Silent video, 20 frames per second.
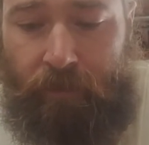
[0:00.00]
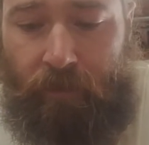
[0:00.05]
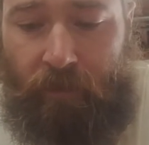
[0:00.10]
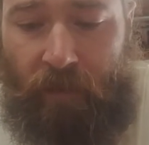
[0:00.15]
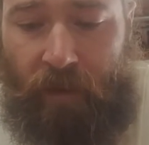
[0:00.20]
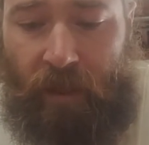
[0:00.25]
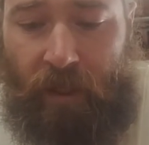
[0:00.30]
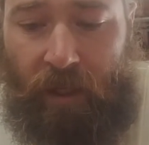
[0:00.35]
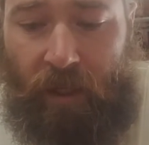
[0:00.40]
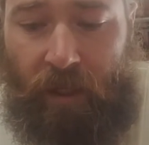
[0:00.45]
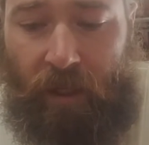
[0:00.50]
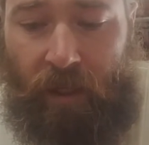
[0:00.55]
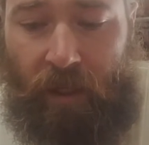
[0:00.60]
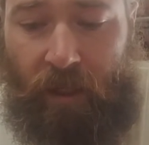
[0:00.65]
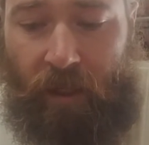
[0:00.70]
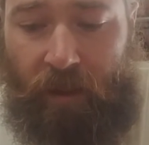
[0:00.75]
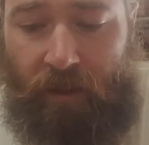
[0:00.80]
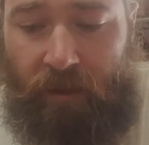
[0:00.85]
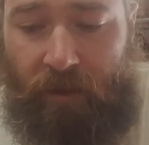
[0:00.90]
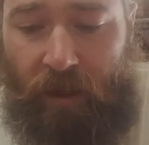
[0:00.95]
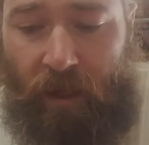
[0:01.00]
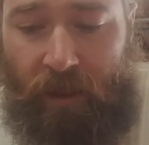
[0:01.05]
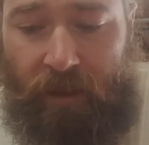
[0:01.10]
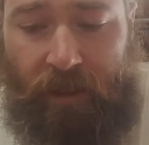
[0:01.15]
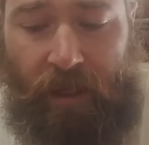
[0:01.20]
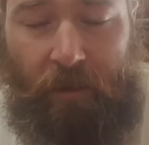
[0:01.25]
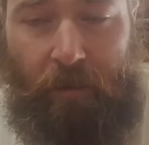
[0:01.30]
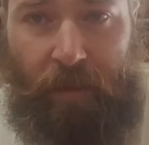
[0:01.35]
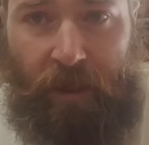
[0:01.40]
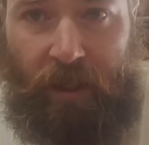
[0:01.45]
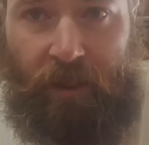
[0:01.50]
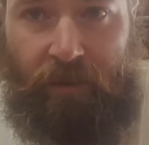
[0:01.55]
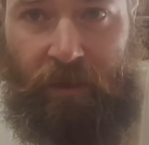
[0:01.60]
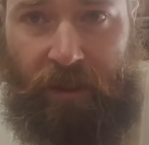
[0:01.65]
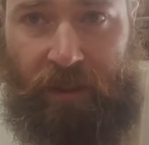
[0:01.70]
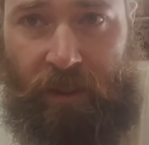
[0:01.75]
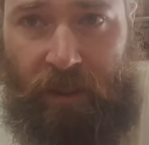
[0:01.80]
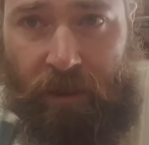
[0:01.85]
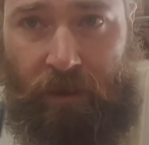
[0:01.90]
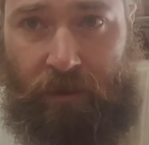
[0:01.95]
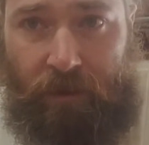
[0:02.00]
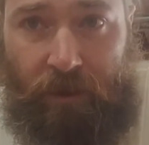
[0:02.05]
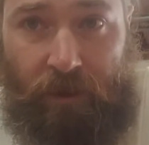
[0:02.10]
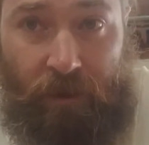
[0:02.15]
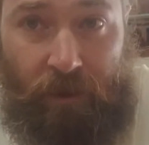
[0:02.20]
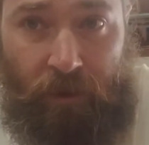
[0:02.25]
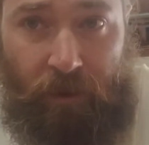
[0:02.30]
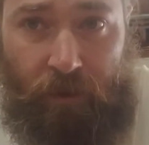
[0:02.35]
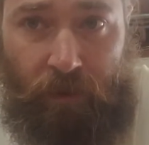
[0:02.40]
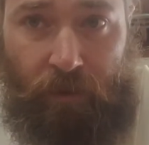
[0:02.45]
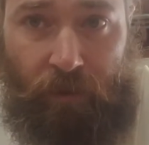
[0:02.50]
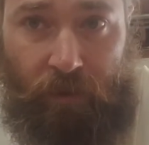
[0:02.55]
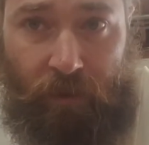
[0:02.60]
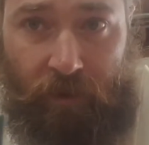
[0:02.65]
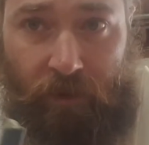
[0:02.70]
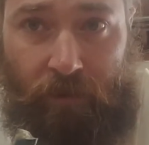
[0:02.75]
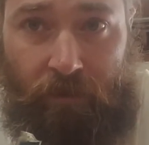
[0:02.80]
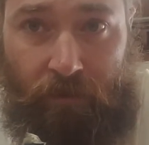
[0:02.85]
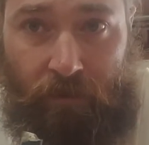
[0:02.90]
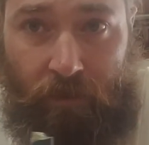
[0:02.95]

then it's not that big of a deal to use